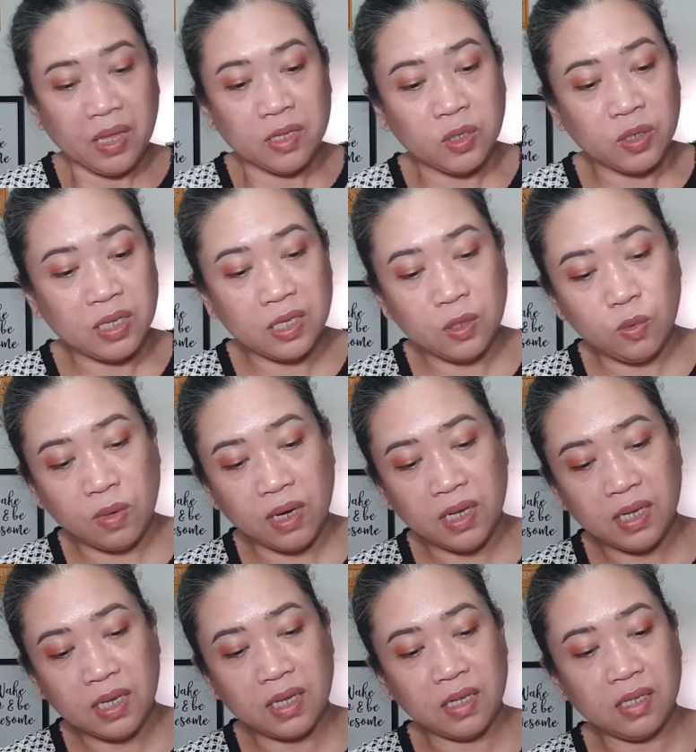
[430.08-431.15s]
So this
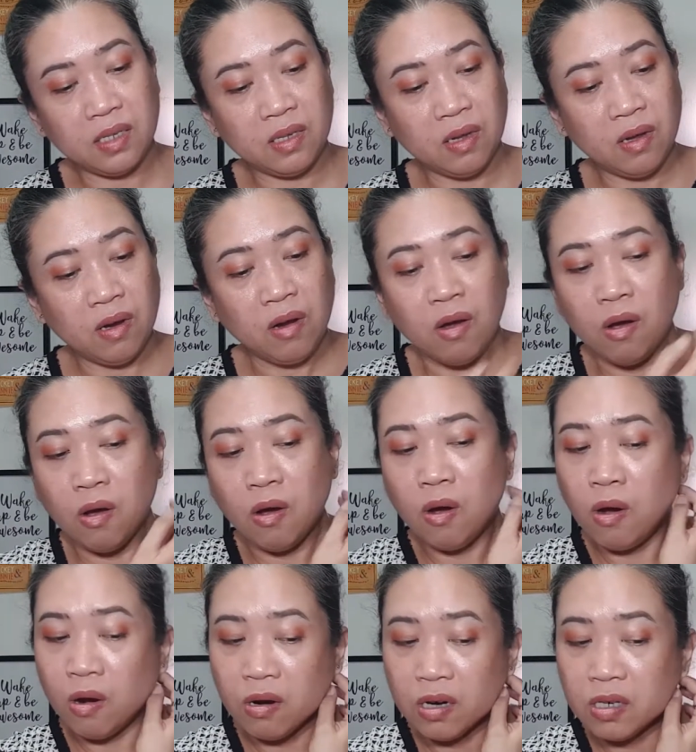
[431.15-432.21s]
one is
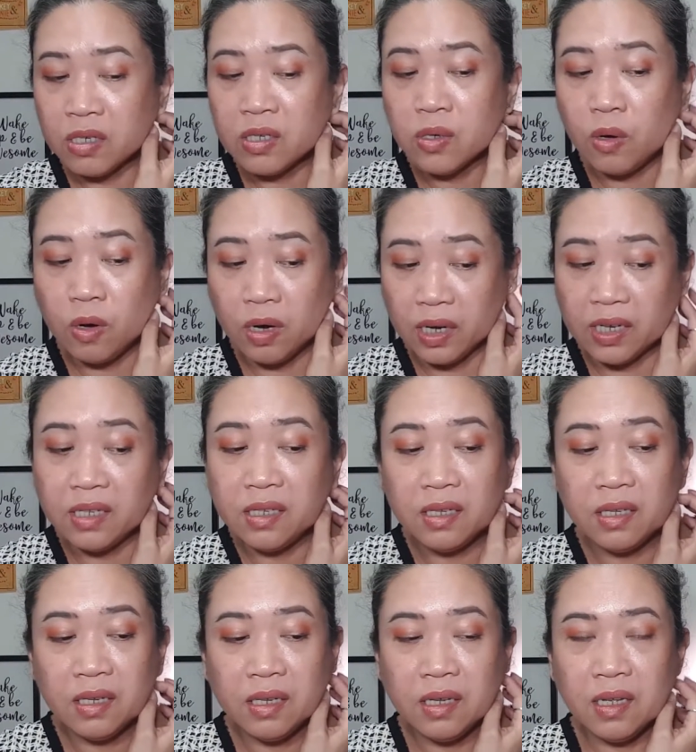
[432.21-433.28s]
horse oil.
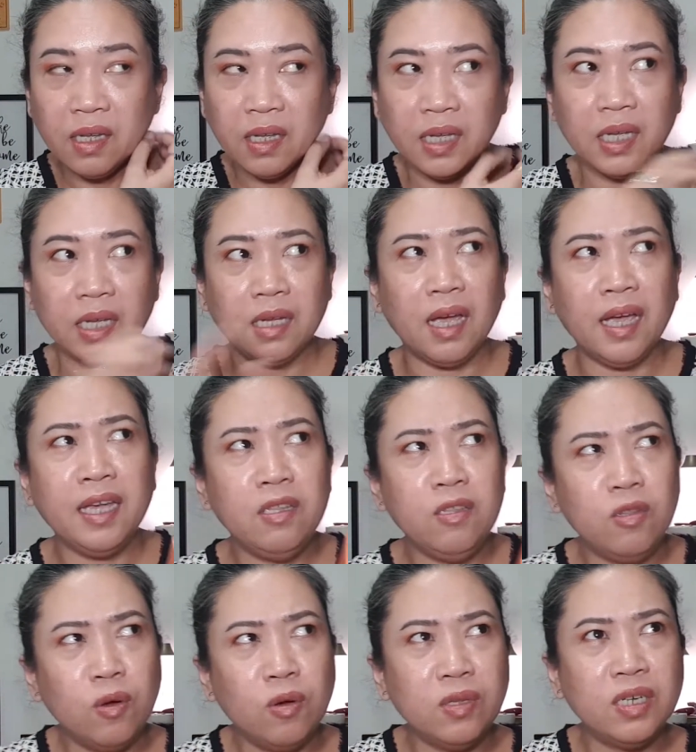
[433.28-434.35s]
I
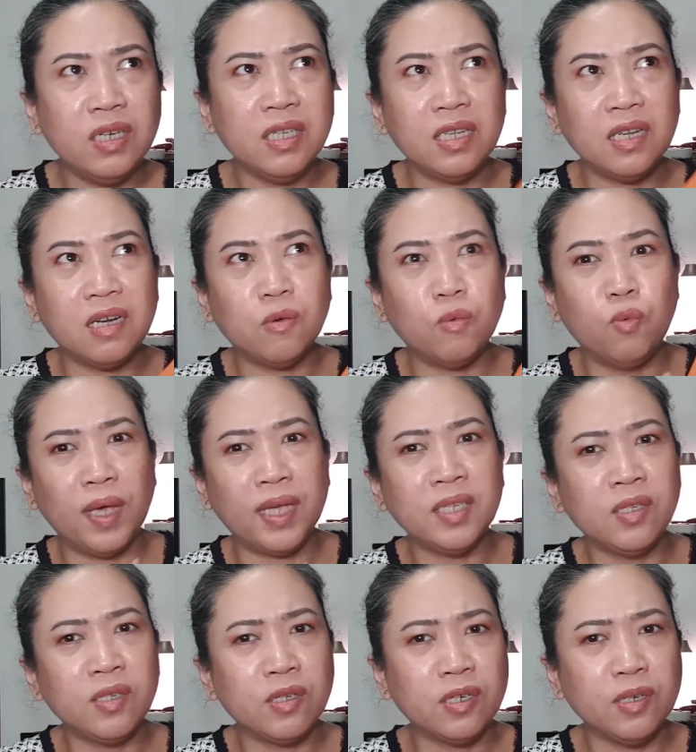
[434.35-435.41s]
know there's a
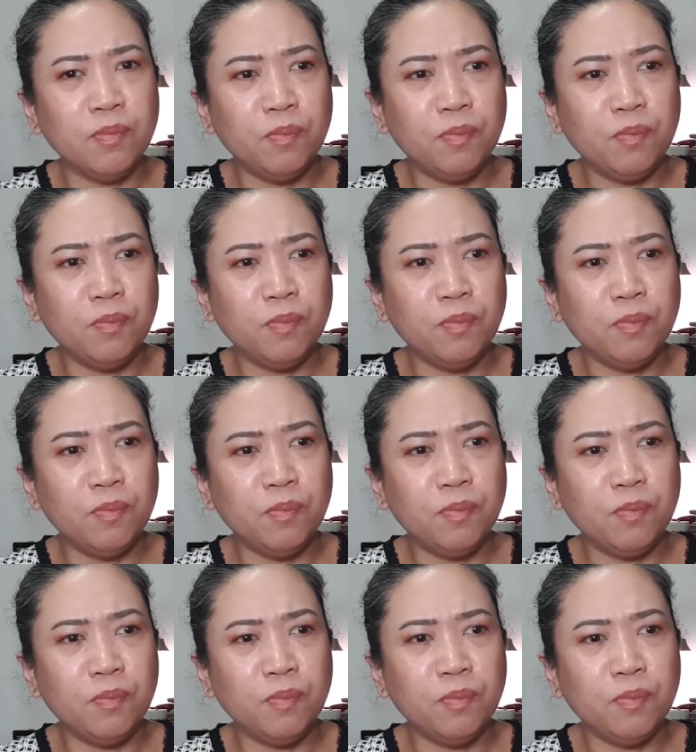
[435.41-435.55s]
Western